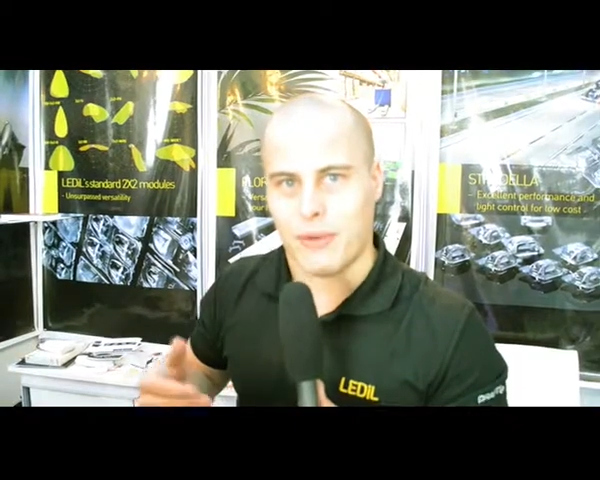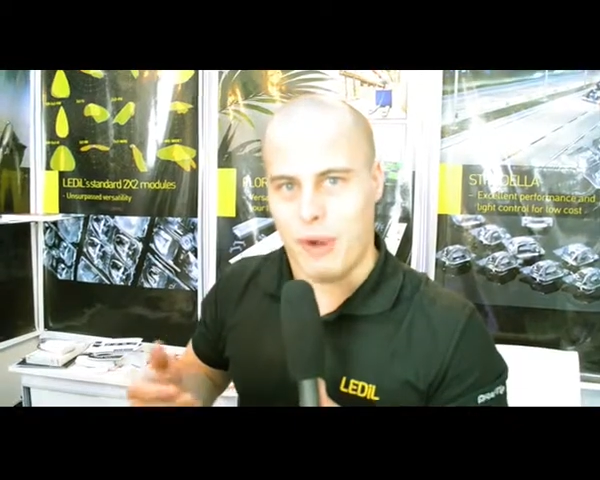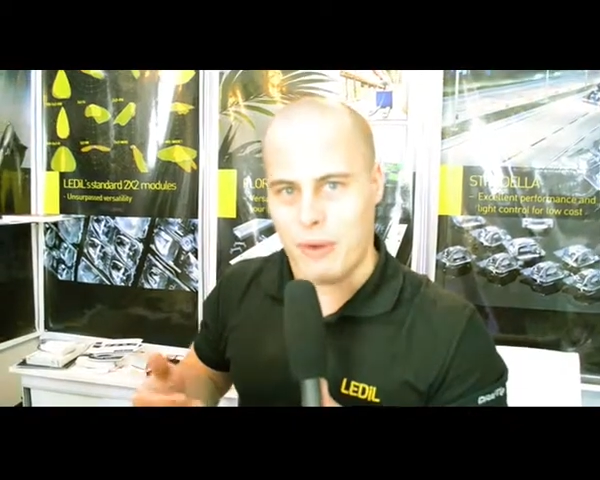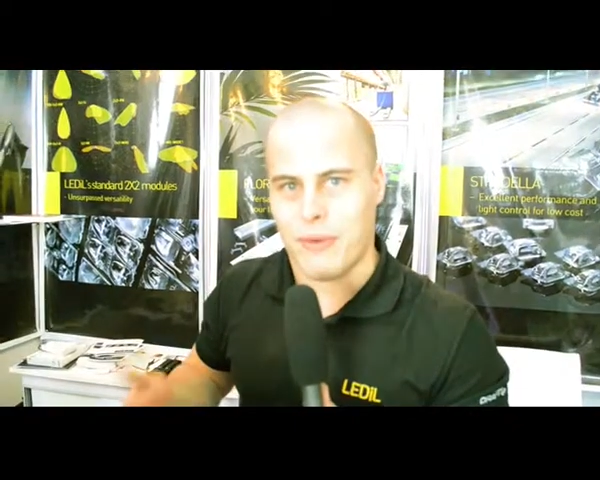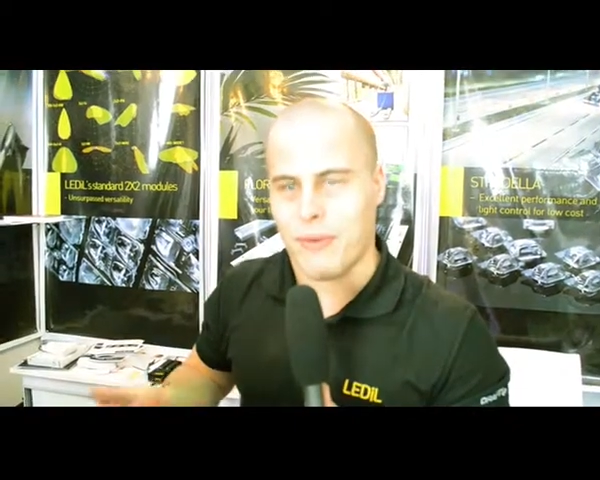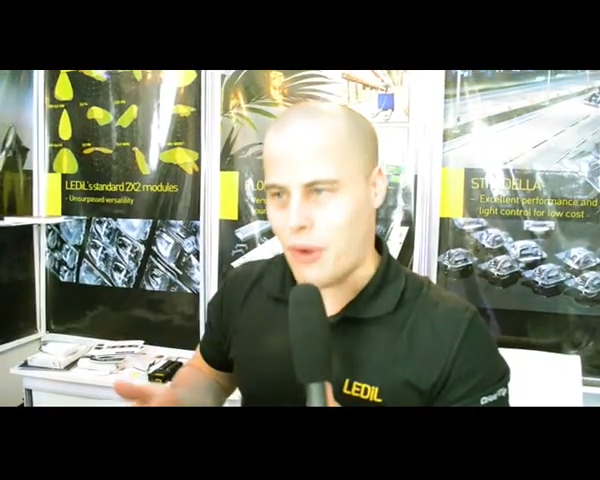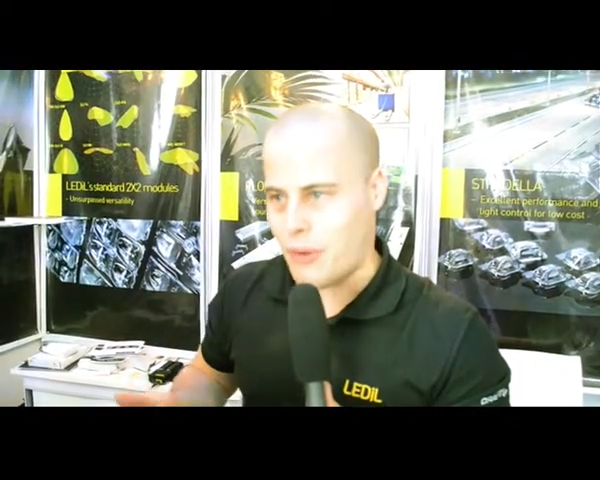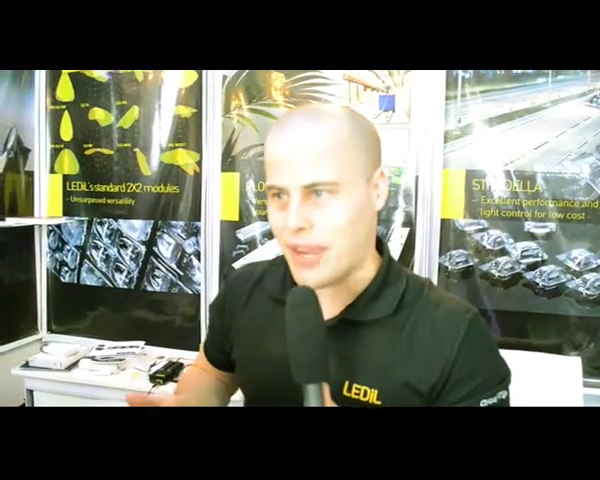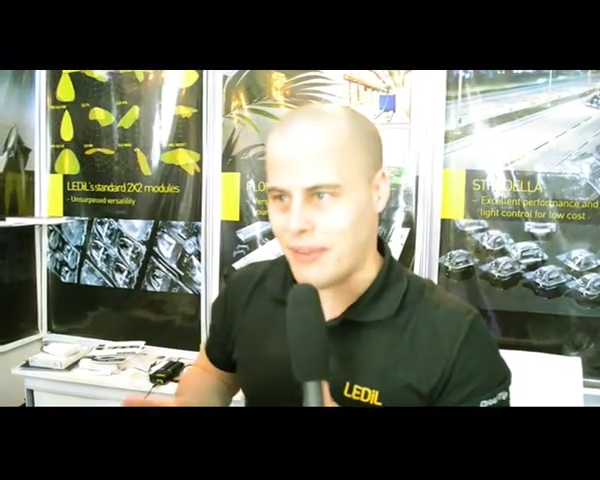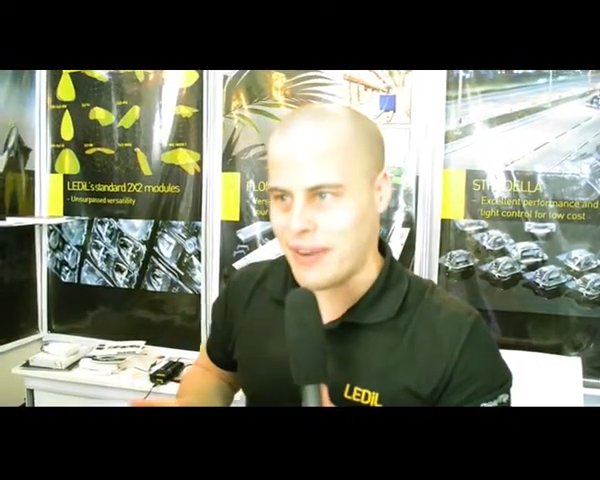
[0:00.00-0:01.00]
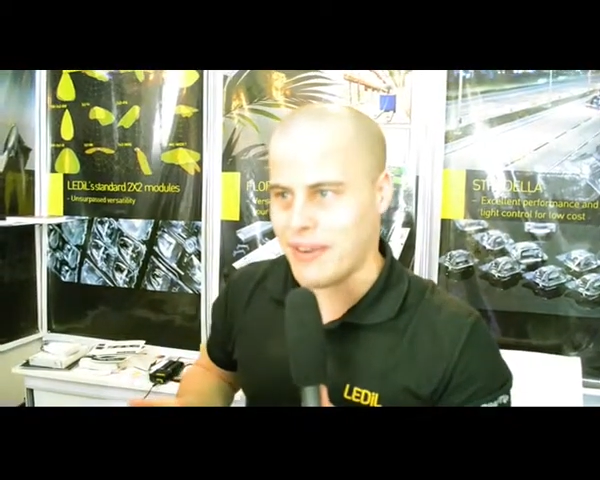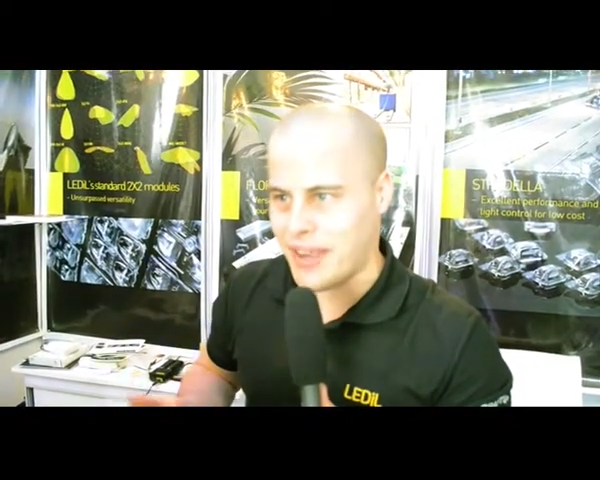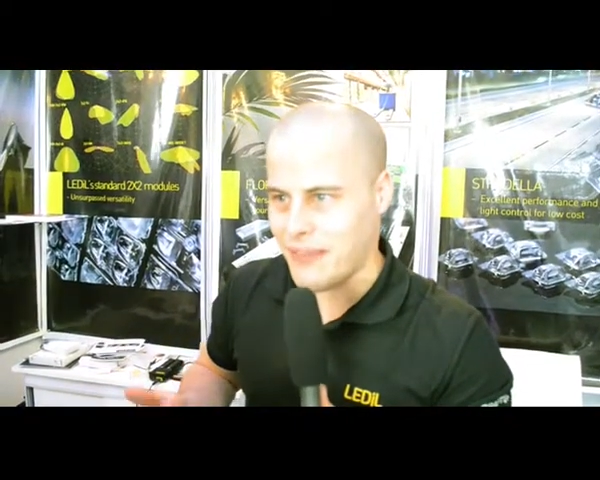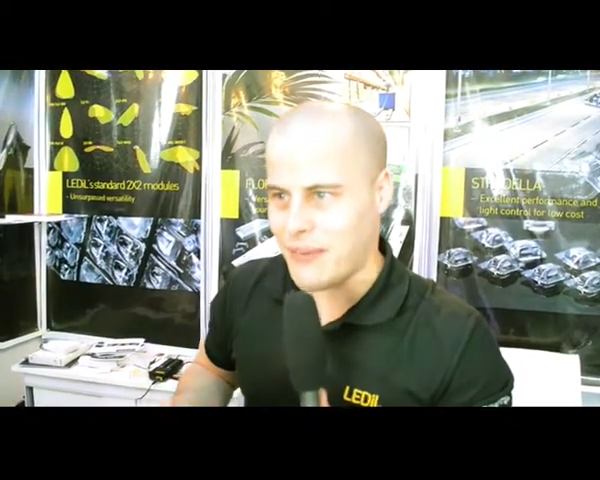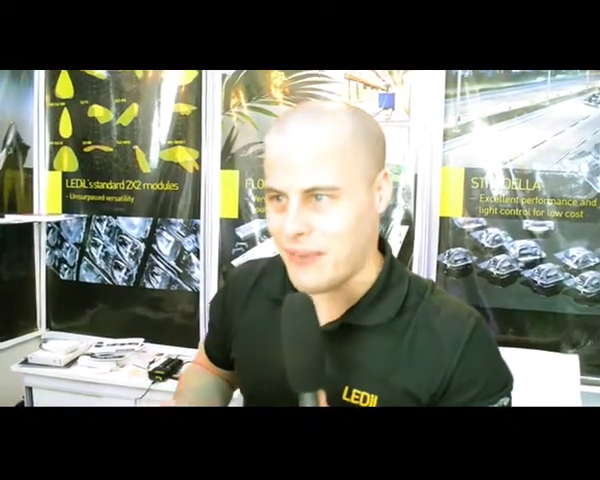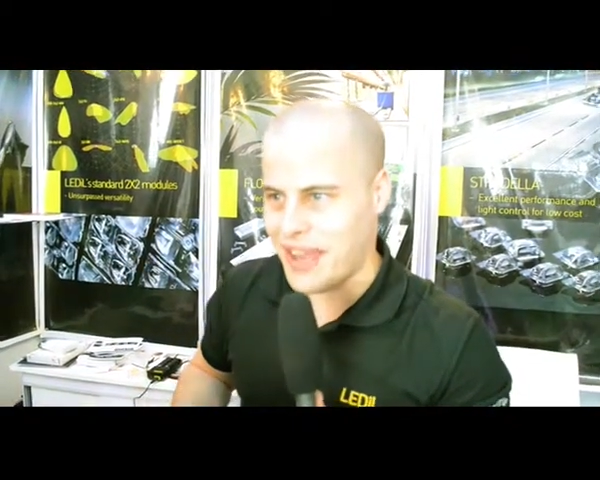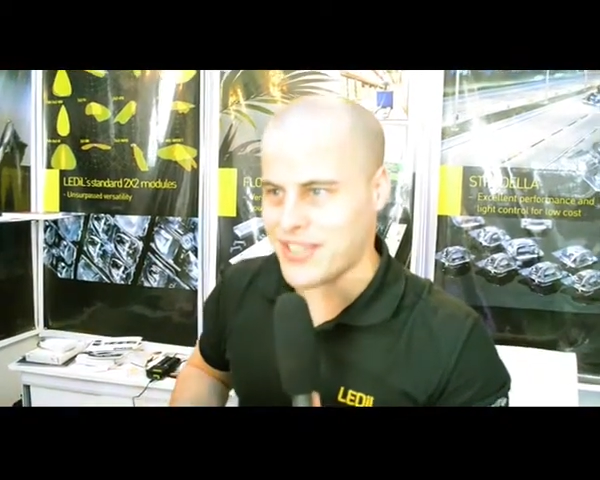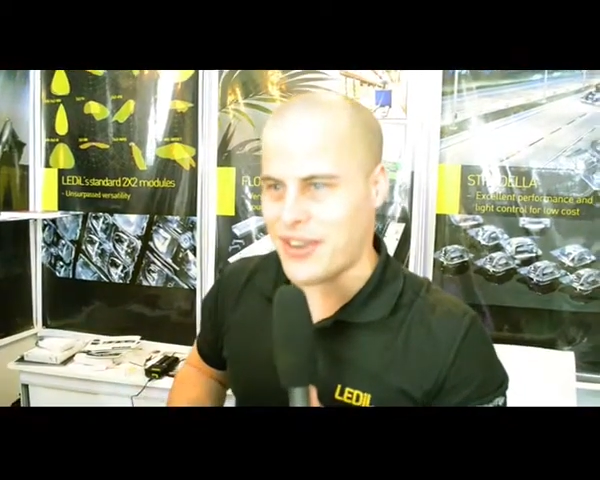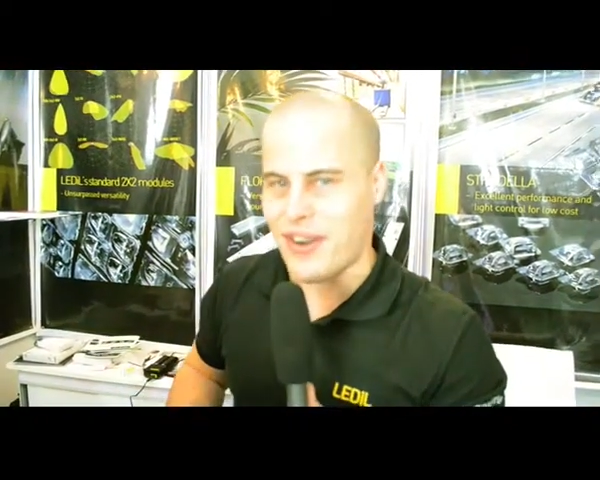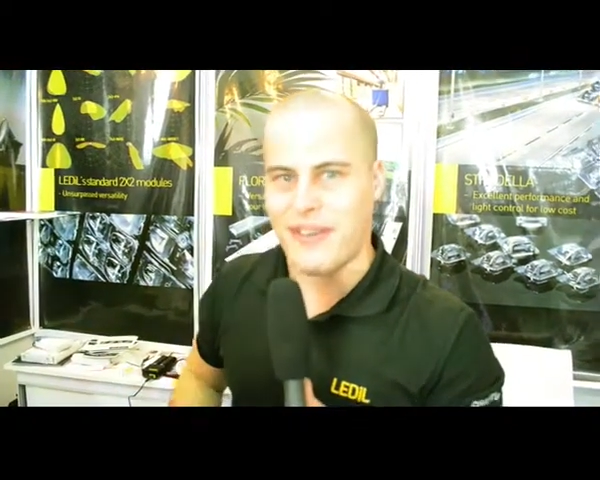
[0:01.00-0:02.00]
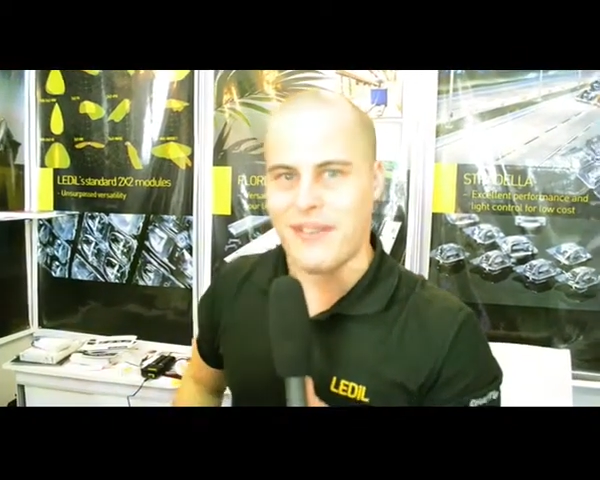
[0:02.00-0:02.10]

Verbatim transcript: grow, grow even, even faster.